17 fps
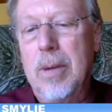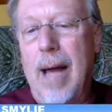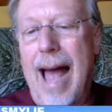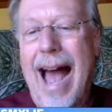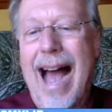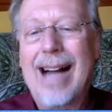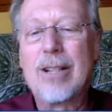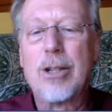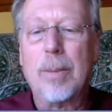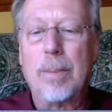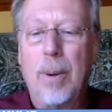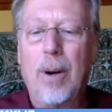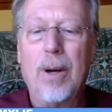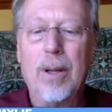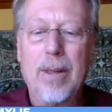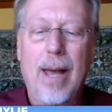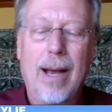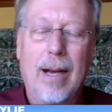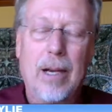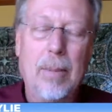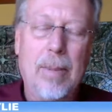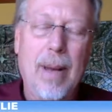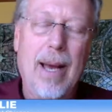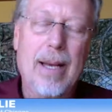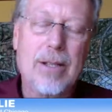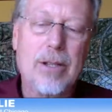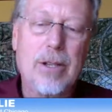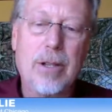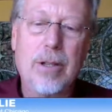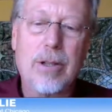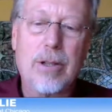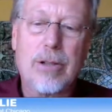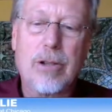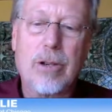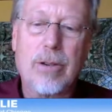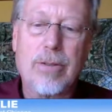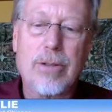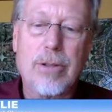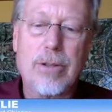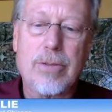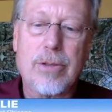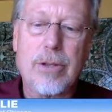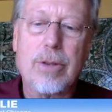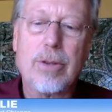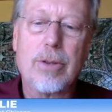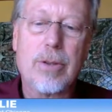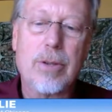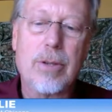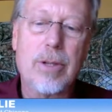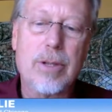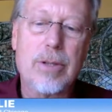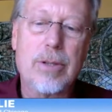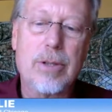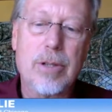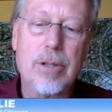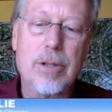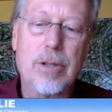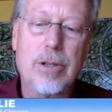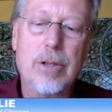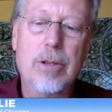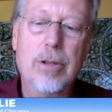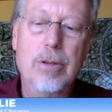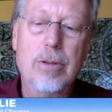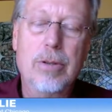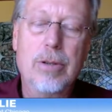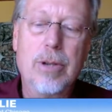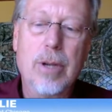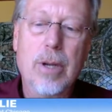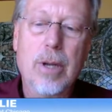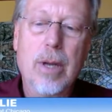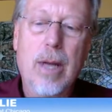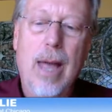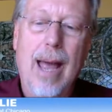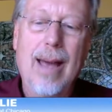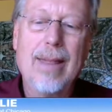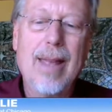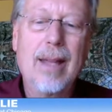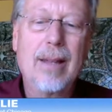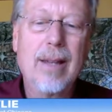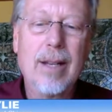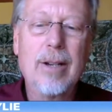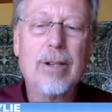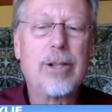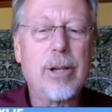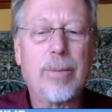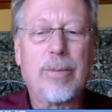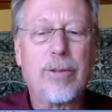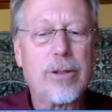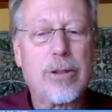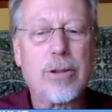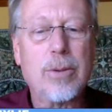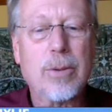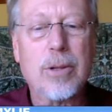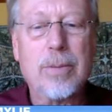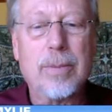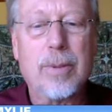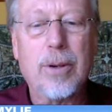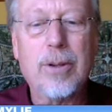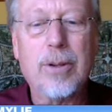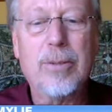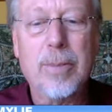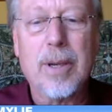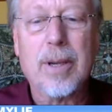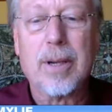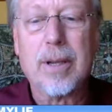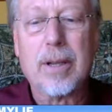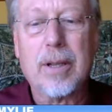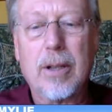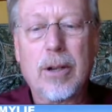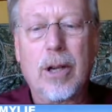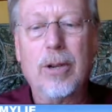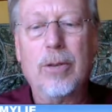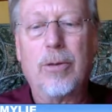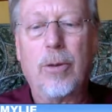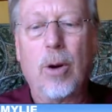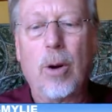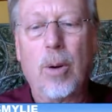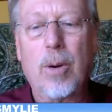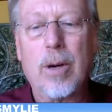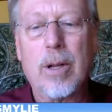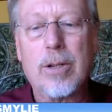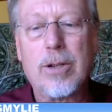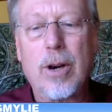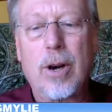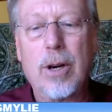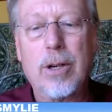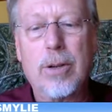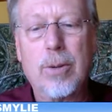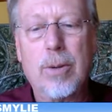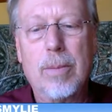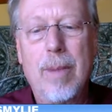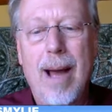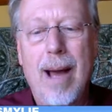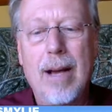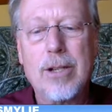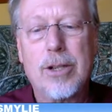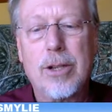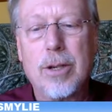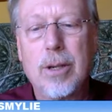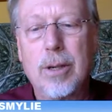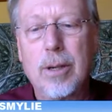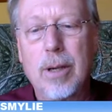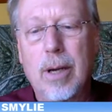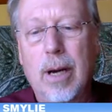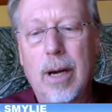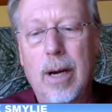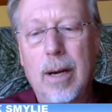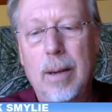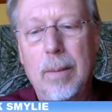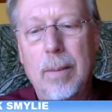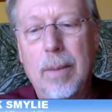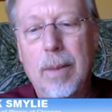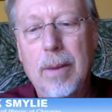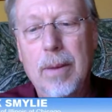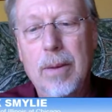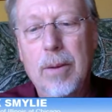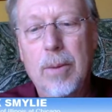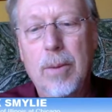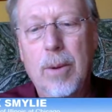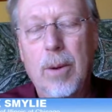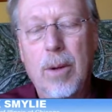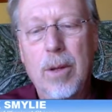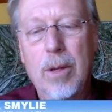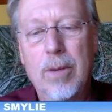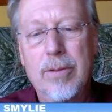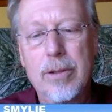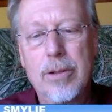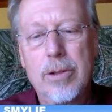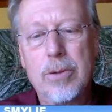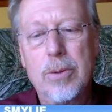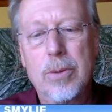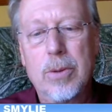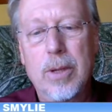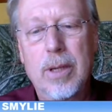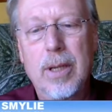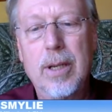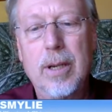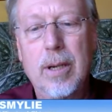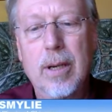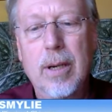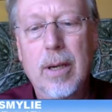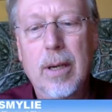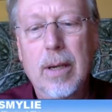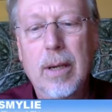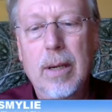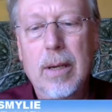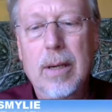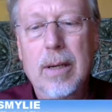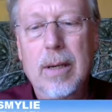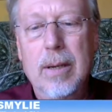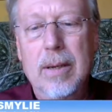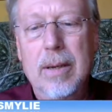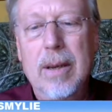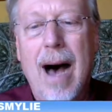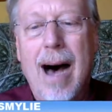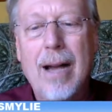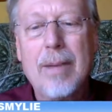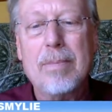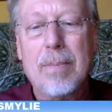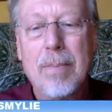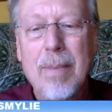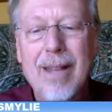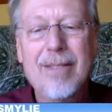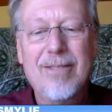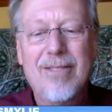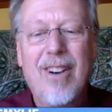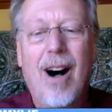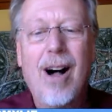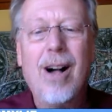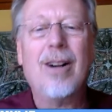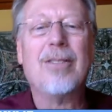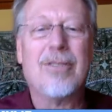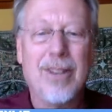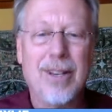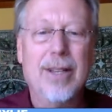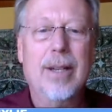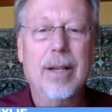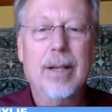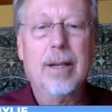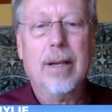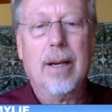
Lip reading: act upon that capacity in the service of children is huge. And then leadership for school improvement. Looking forward, it's hard to imagine the role of a school leader not involving